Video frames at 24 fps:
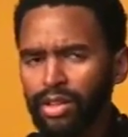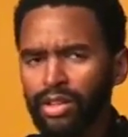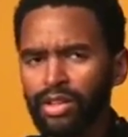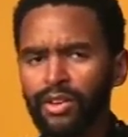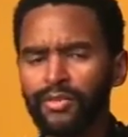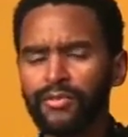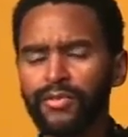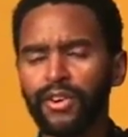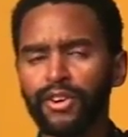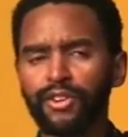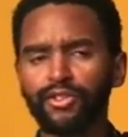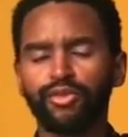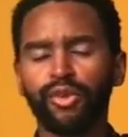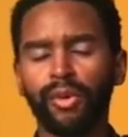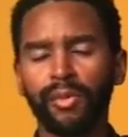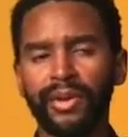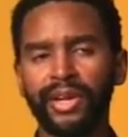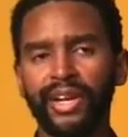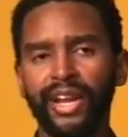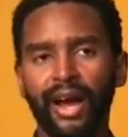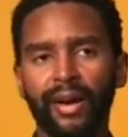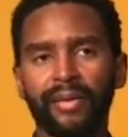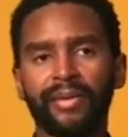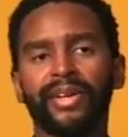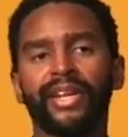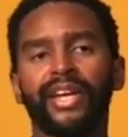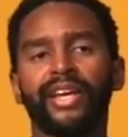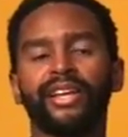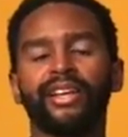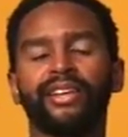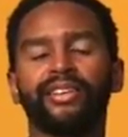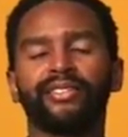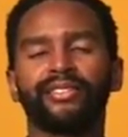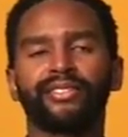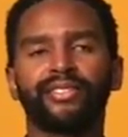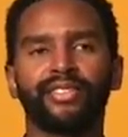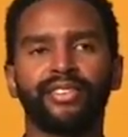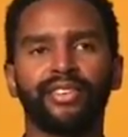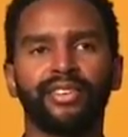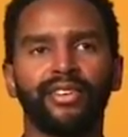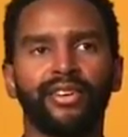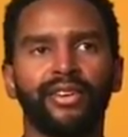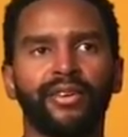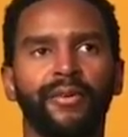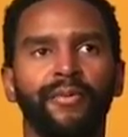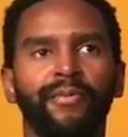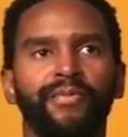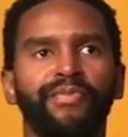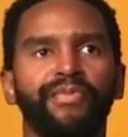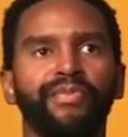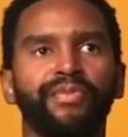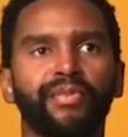the first woman nominated to